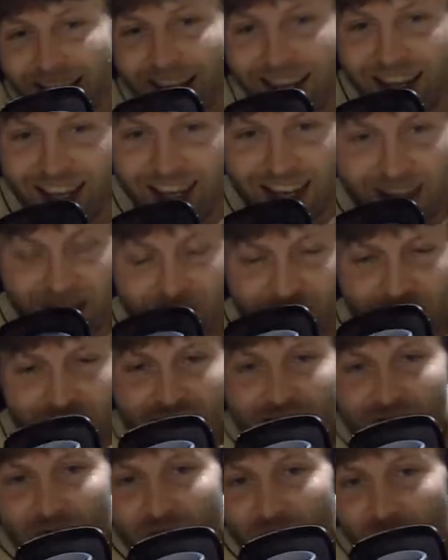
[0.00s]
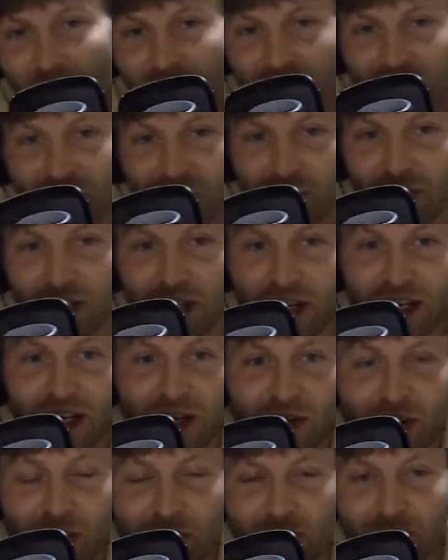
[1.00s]
Anyways, my wife's over here
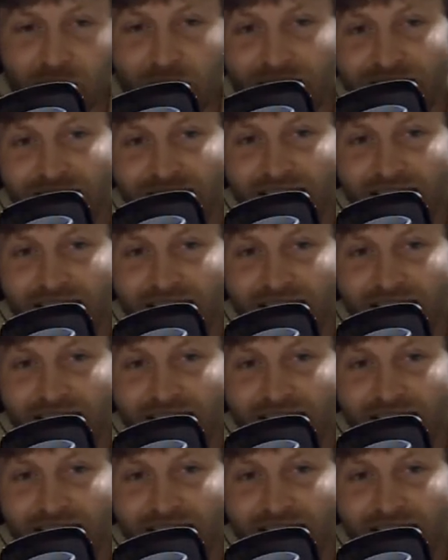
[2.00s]
interrupting me.